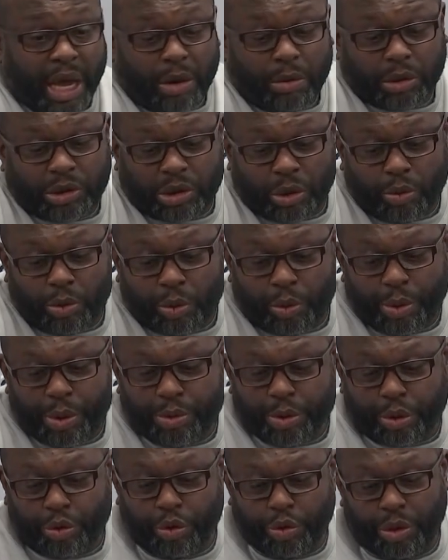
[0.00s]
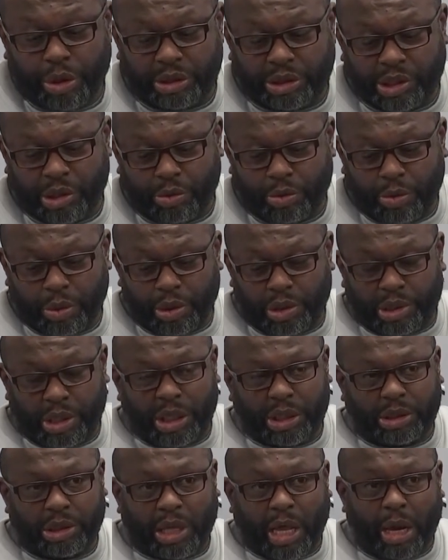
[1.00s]
Yeah, well, so when we recruited Steel, one of the
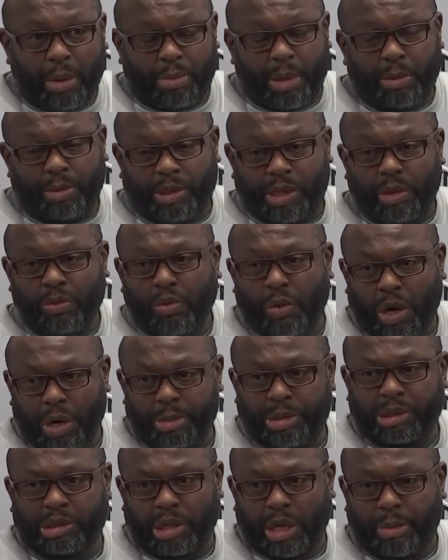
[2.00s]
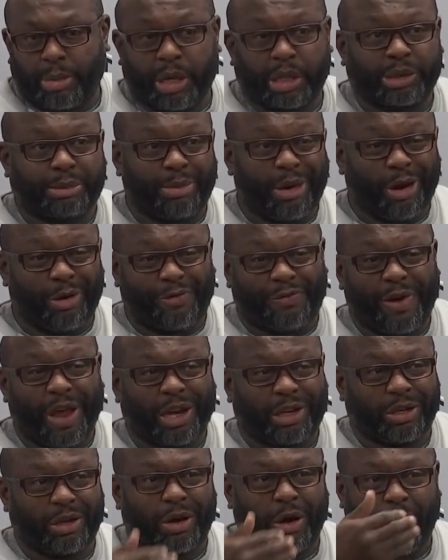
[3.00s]
things a lot of people didn't want him as a linebacker. As a matter of
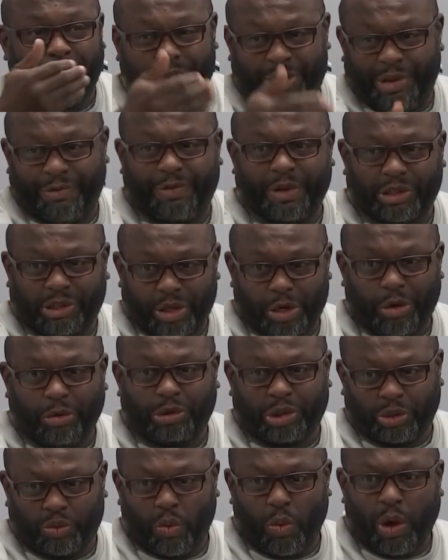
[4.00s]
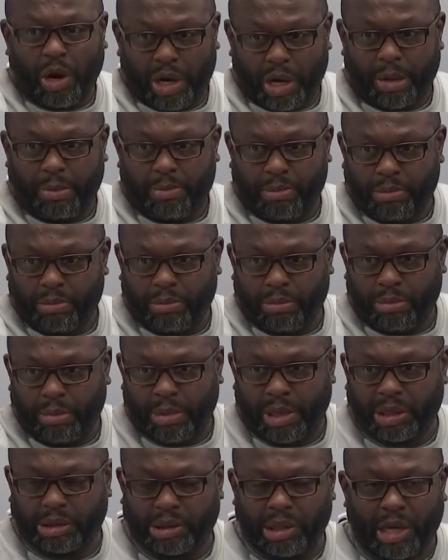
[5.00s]
fact, our defensive coaches wanted him
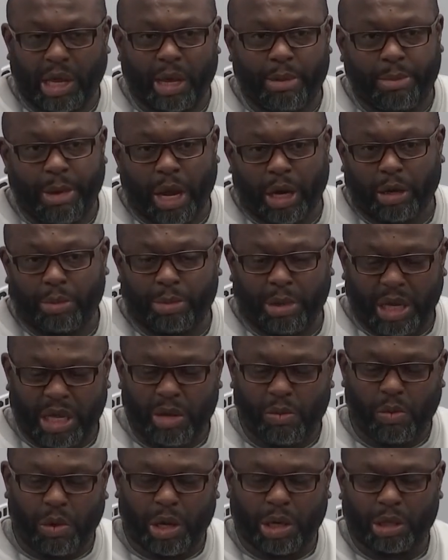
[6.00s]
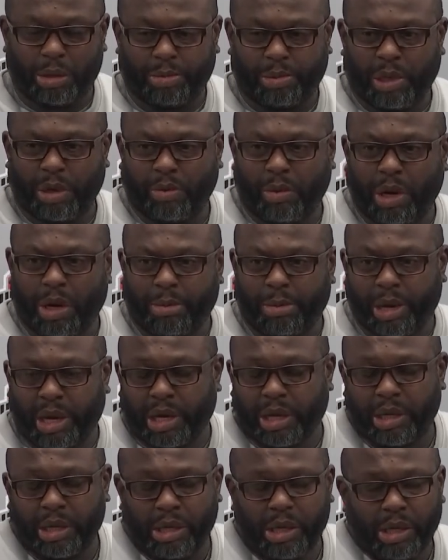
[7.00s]
as a linebacker, but he wanted to play running
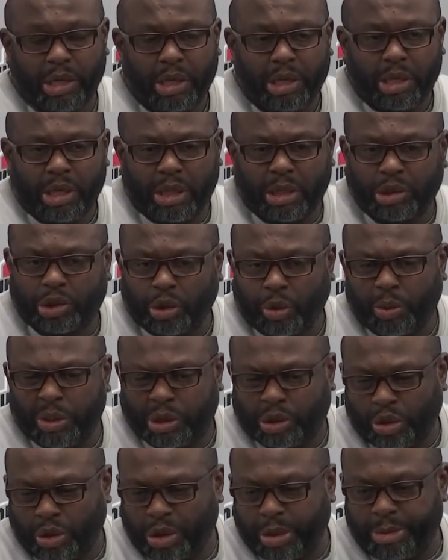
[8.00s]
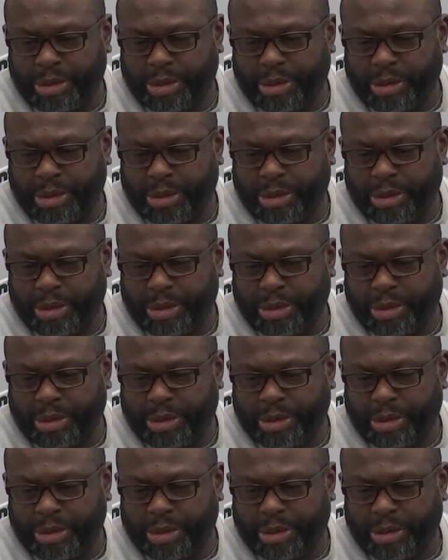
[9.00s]
back. And so we took